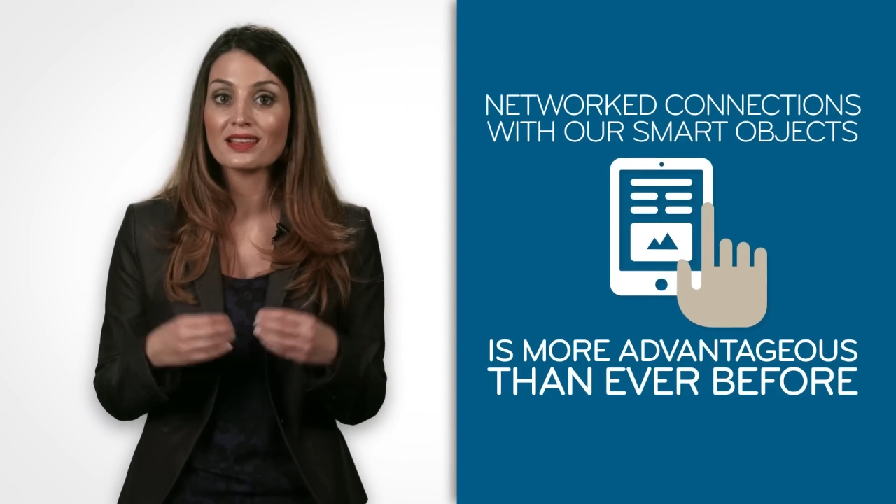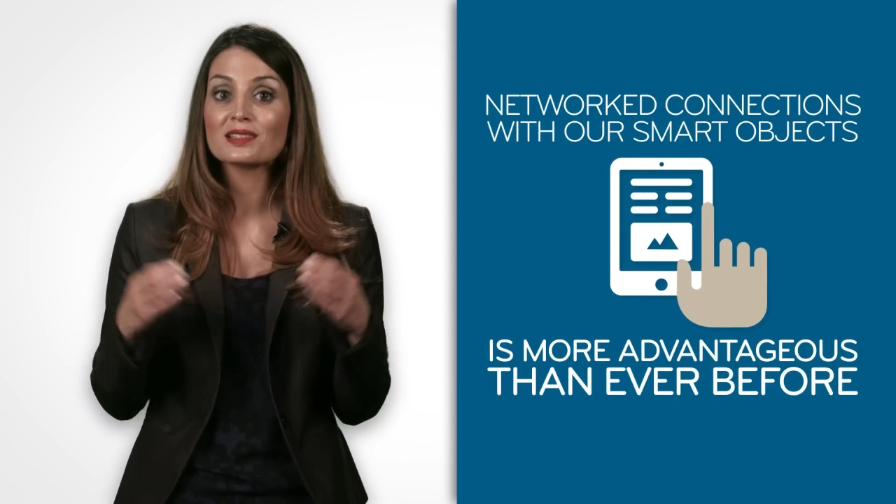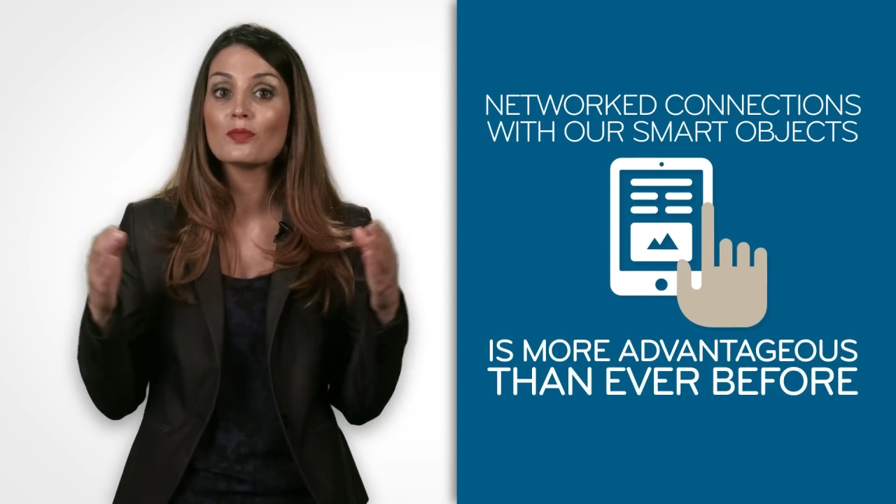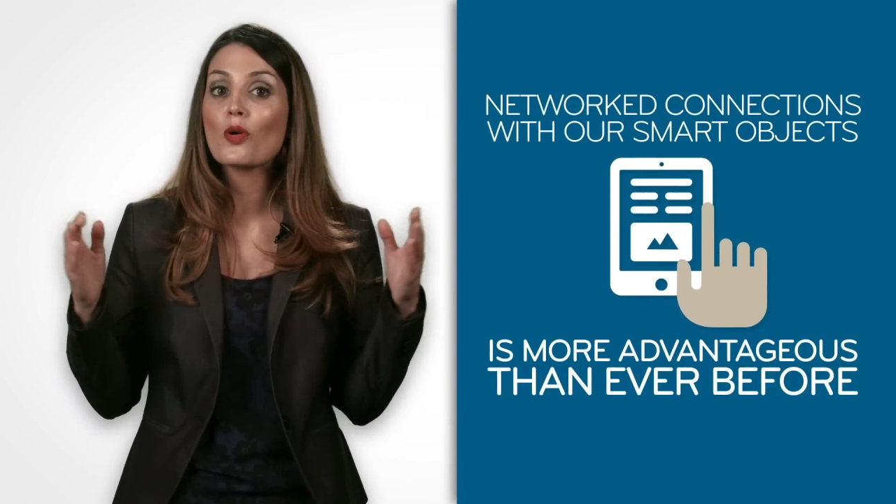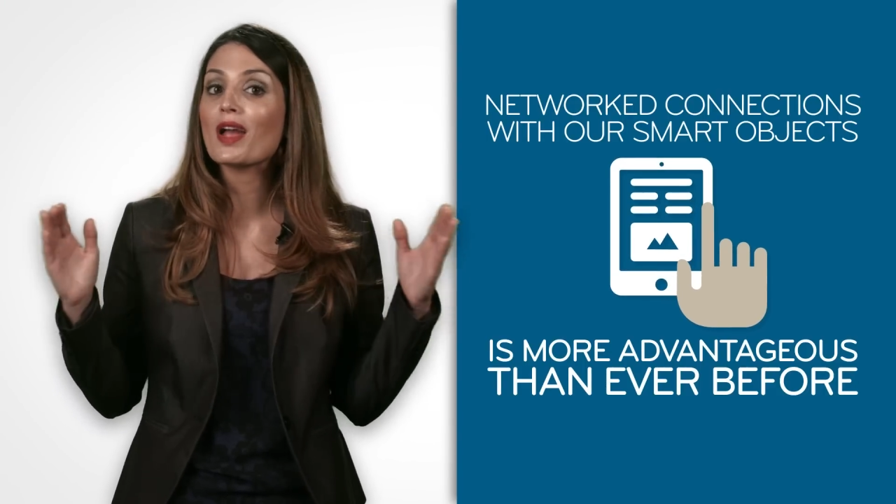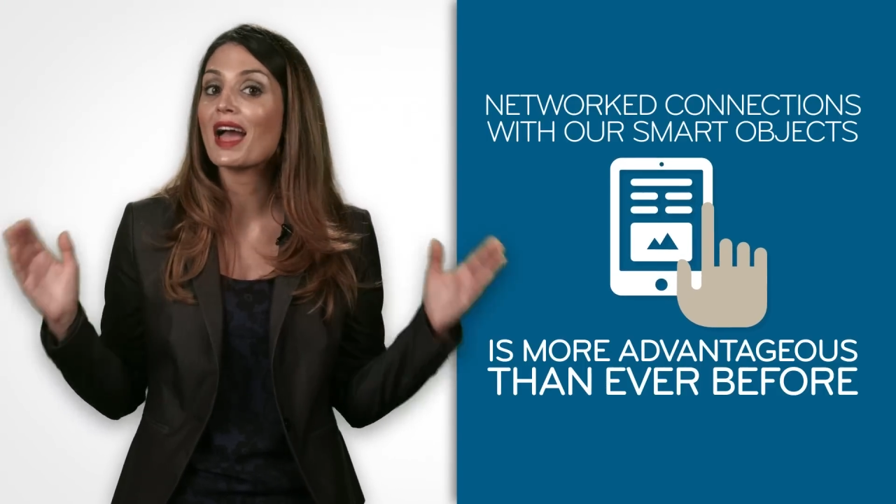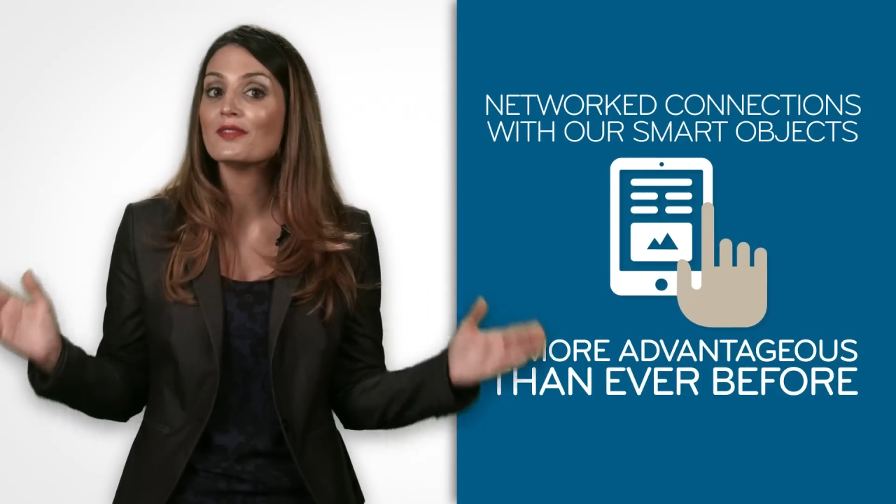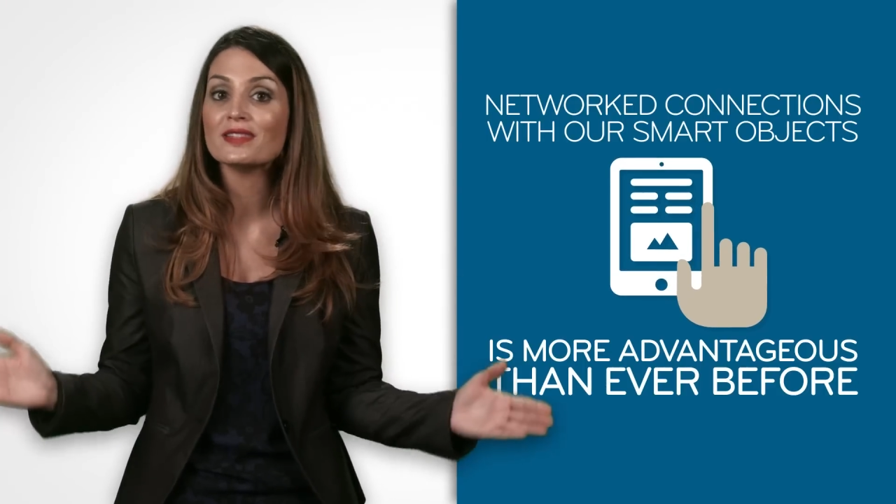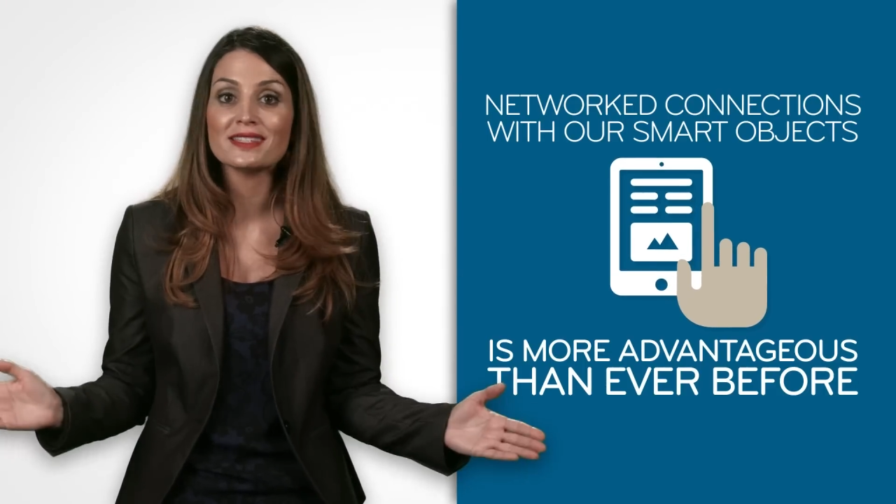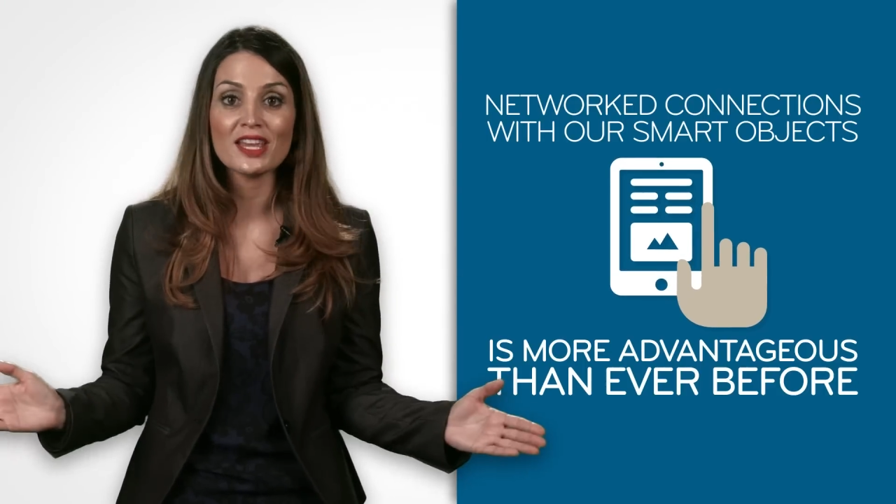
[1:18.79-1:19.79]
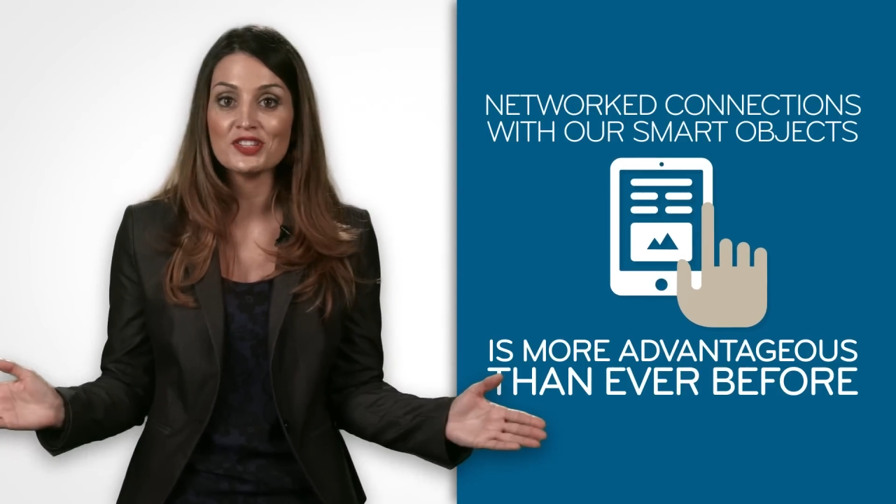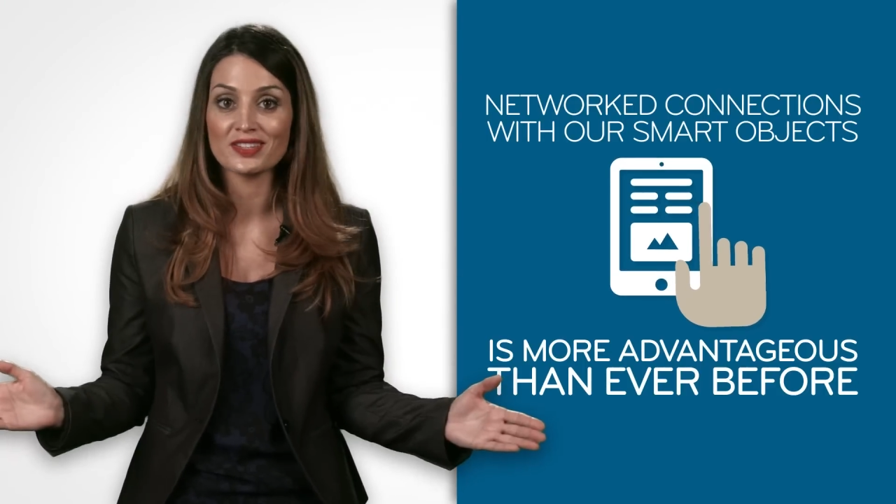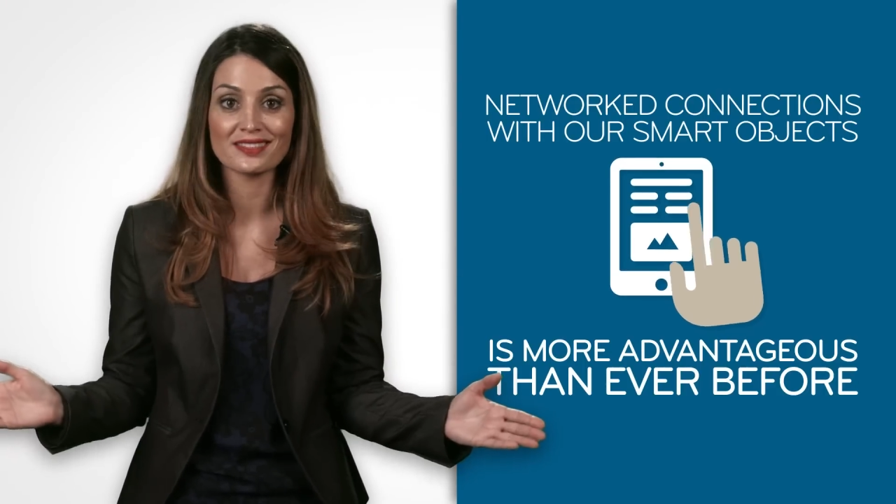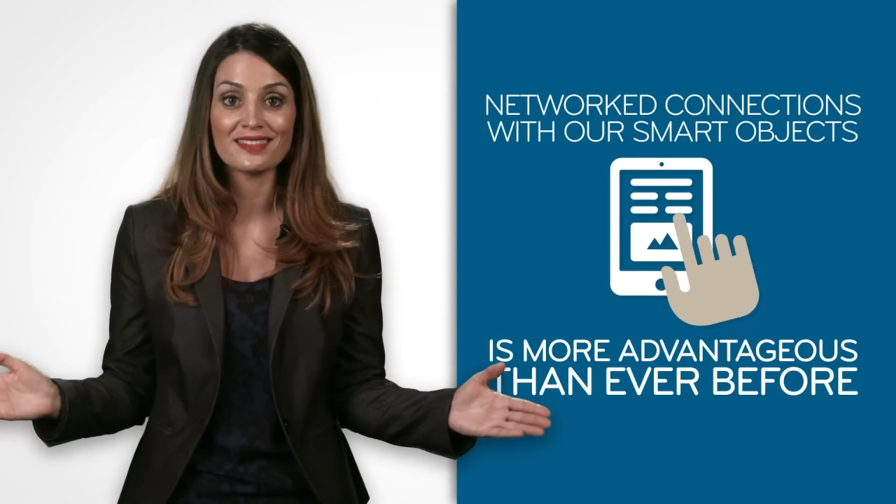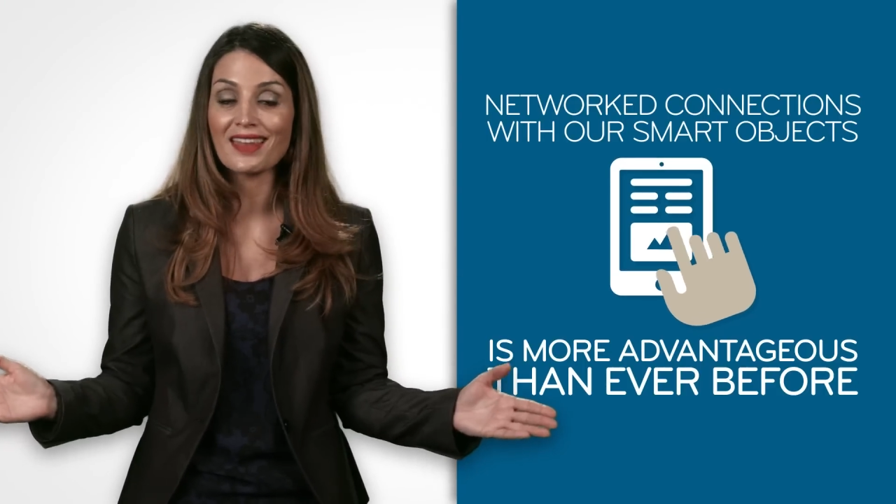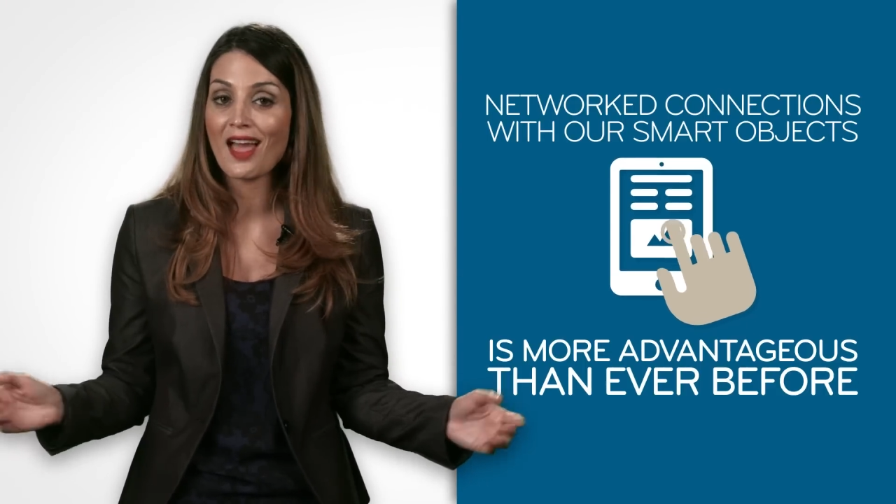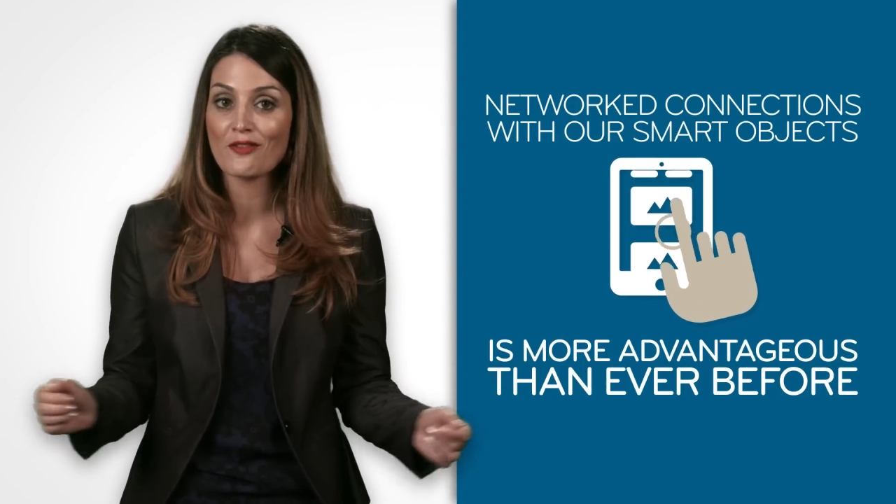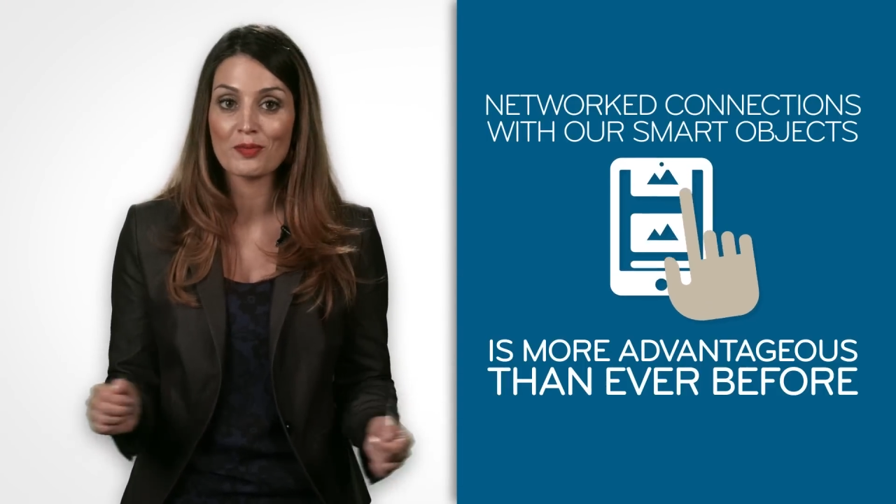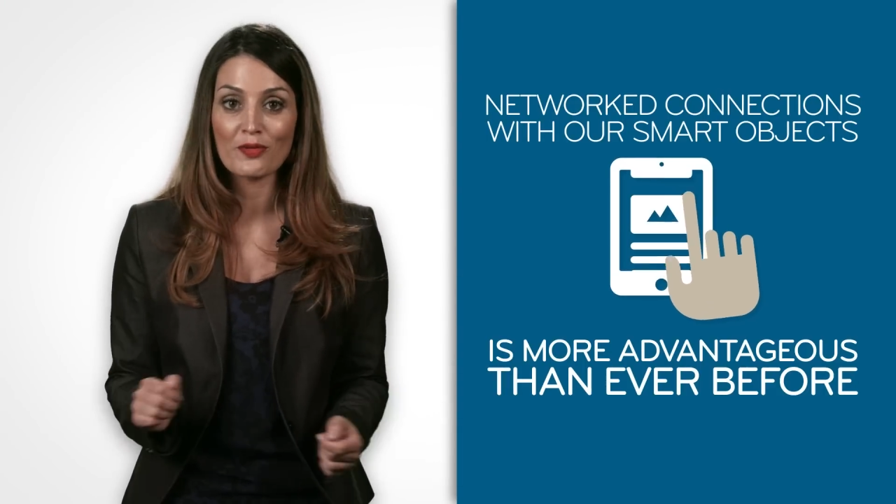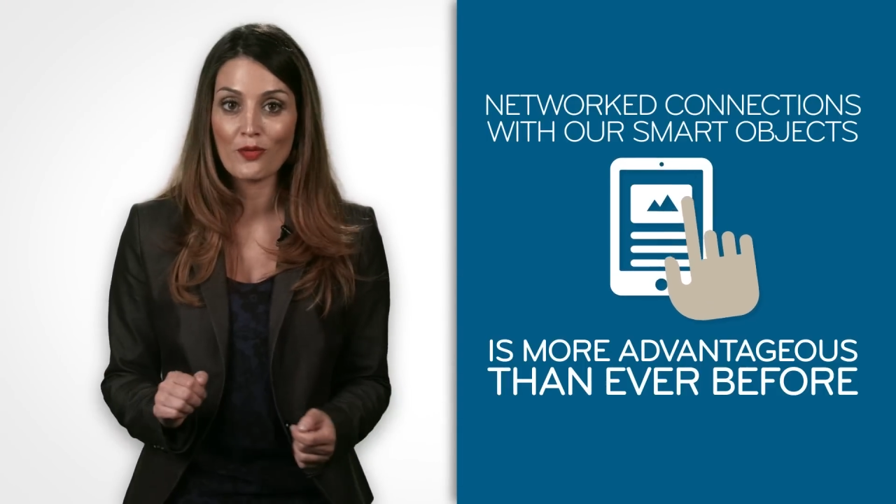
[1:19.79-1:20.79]
is more advantageous than
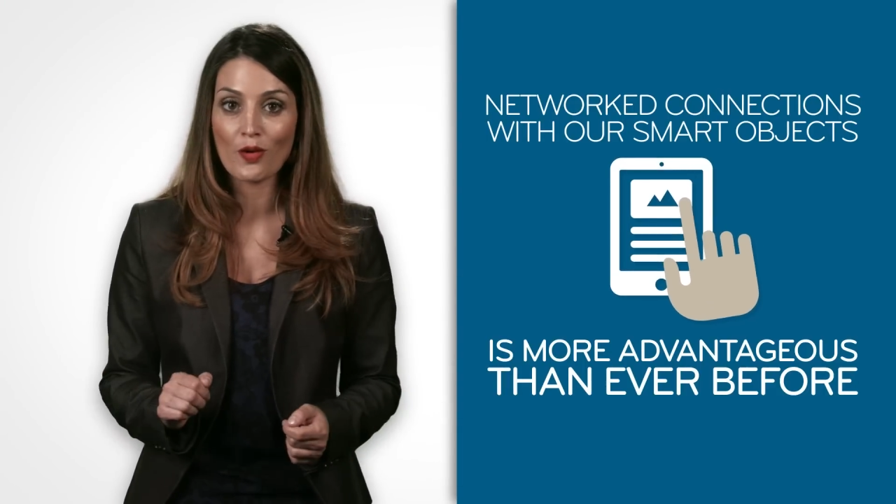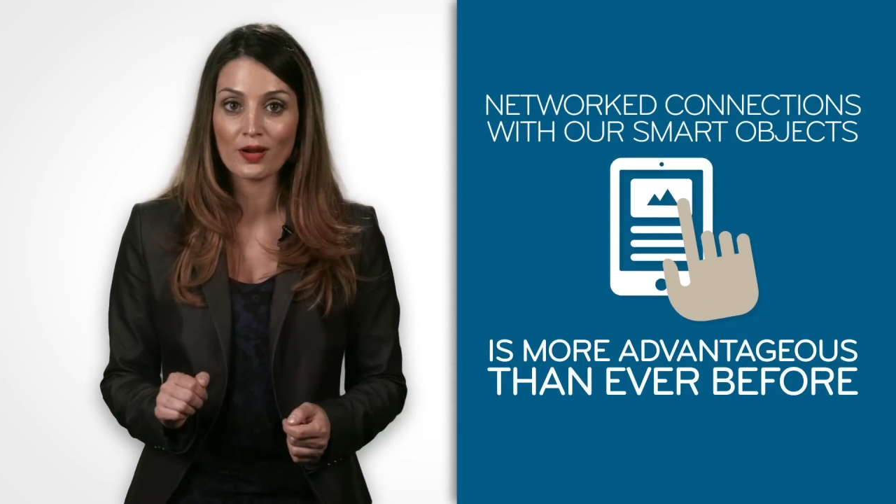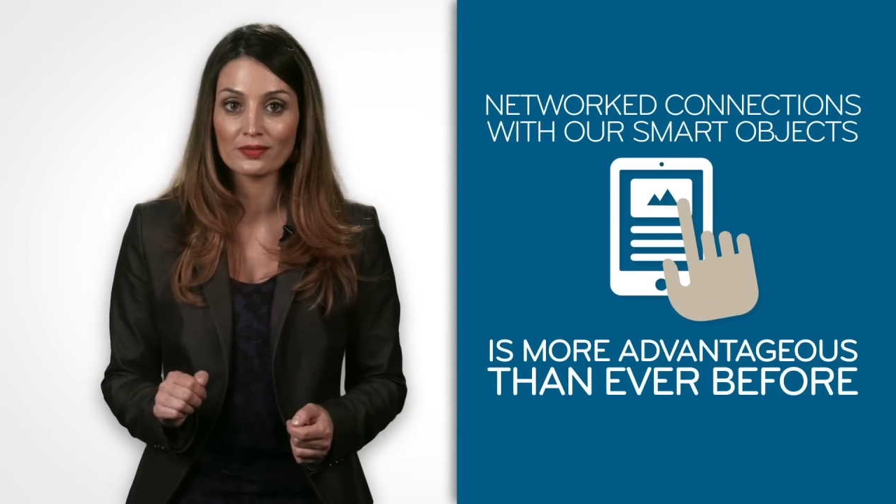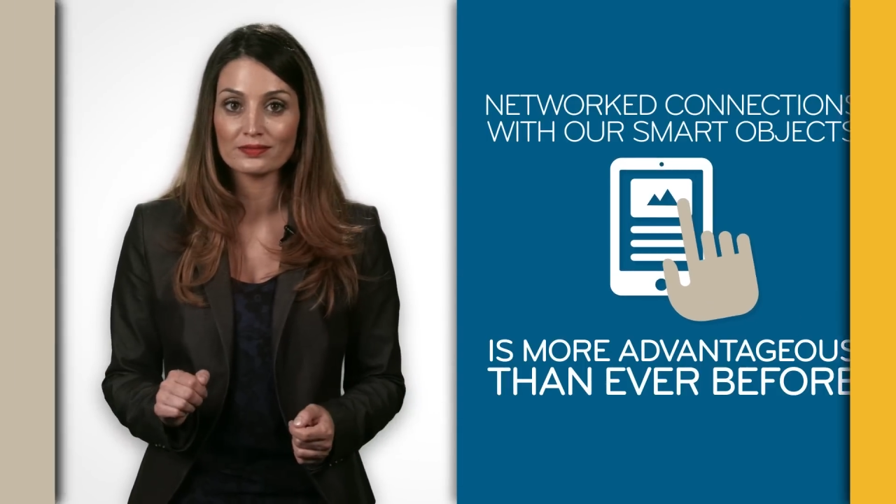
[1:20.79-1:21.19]
ever before.